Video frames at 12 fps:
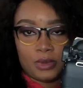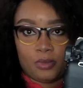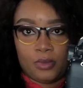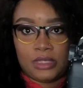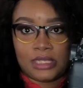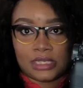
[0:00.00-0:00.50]

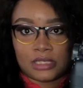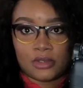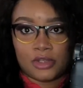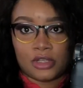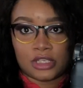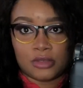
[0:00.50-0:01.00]
with this so
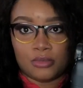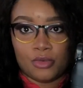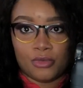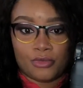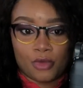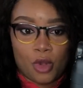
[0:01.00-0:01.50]
it doesn't
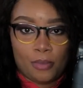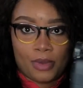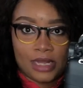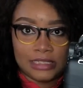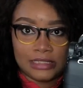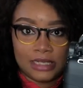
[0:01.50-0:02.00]
move up
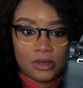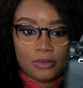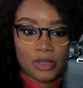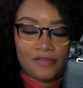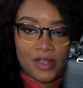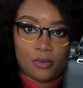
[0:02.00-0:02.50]
and down.
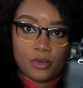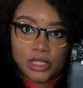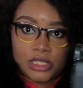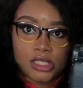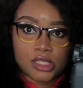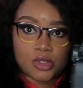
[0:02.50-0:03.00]
But if I
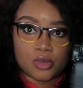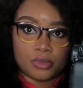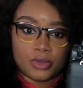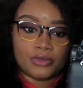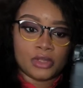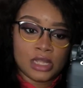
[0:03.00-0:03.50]
want it to
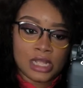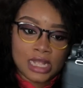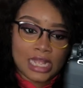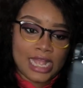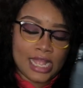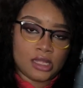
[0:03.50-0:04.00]
move,
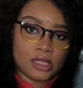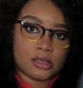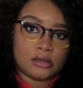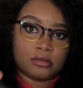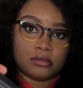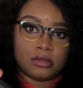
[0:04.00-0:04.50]
I
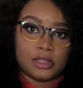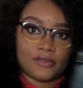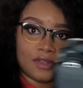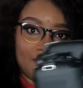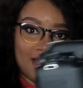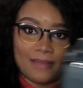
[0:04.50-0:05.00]

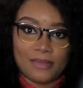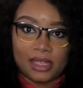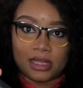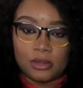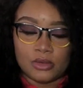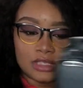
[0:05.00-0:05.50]
make
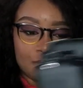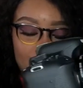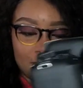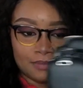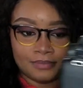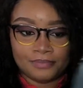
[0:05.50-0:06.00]
it loose a
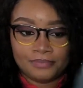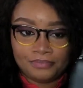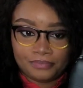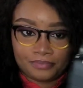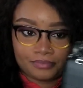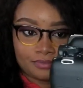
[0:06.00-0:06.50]
bit.
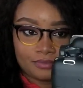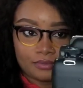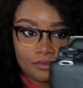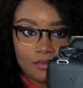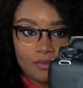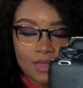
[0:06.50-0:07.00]

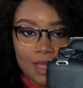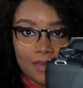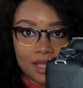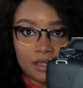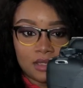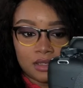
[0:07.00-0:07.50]
I
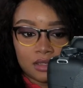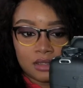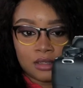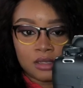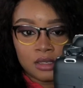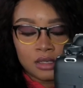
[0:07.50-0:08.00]
mean,
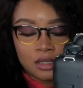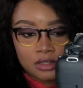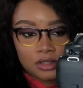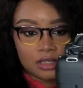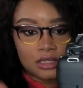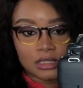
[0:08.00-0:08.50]
so
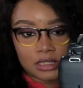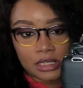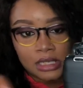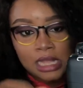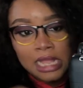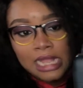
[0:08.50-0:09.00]
this is
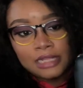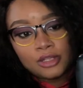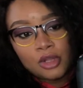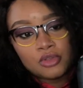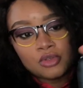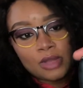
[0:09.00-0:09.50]
it. And
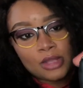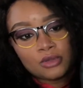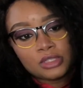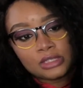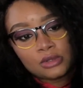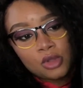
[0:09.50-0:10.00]
also I
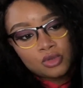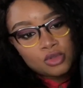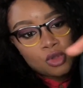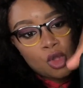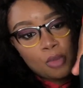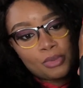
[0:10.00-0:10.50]
could
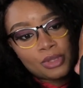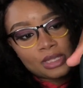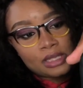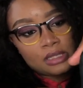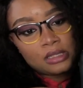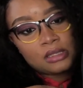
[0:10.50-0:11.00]
also open
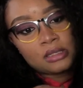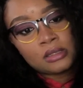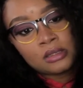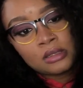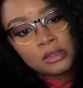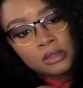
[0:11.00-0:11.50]
it,
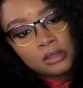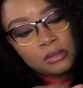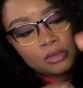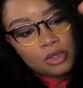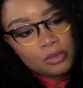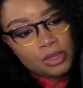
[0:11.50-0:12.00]

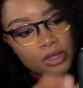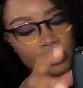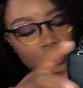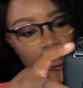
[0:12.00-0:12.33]
come in.